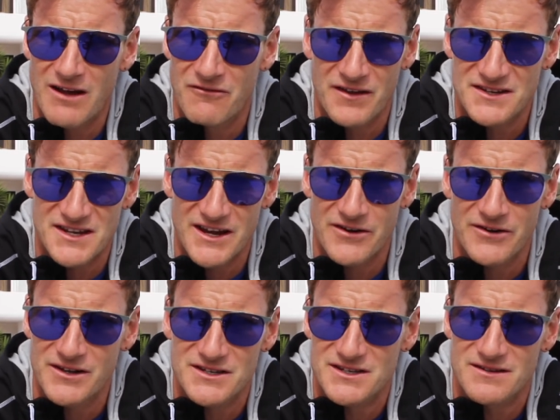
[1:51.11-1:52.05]
Everything's
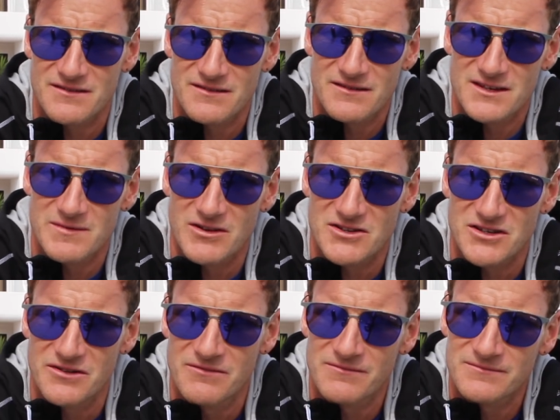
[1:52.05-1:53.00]
here and it's spot
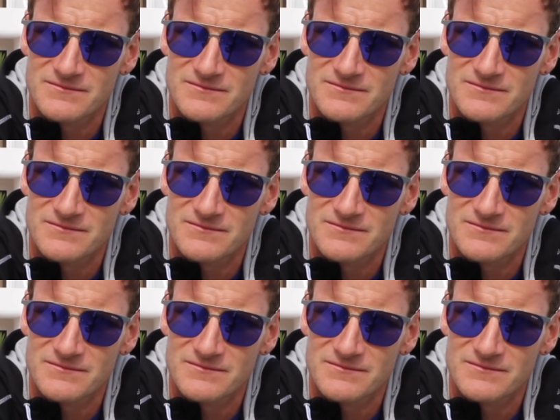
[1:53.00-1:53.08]
on.